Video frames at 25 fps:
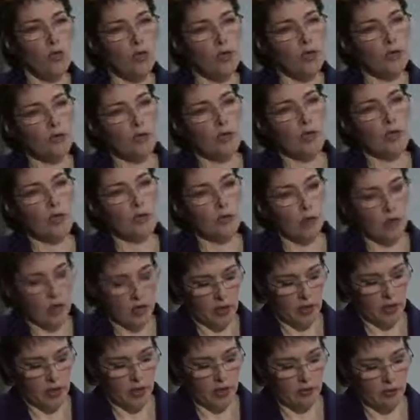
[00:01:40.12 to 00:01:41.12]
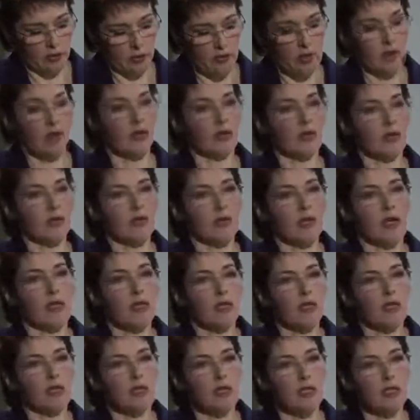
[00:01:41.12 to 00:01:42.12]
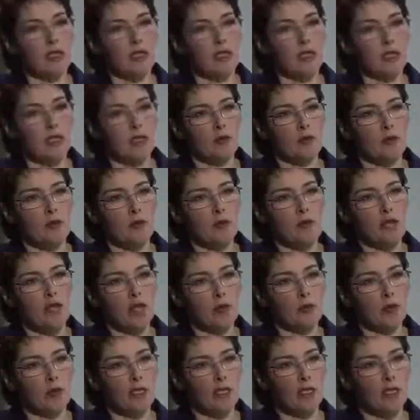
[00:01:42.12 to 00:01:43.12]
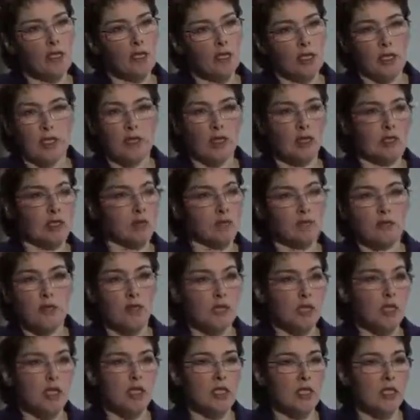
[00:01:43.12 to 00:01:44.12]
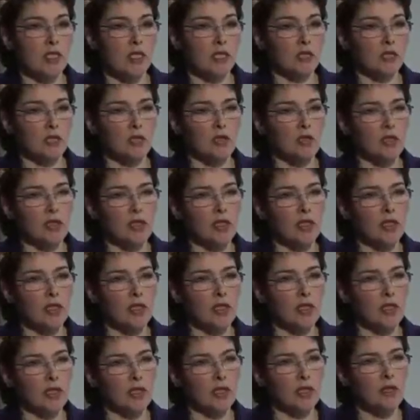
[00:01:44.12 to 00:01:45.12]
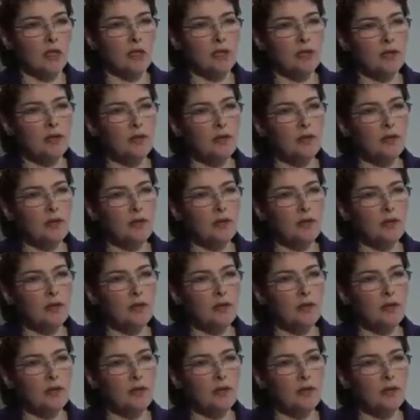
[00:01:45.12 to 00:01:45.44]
why do you think we can't sort of categorize type 2 diabetes as a disease or condition then?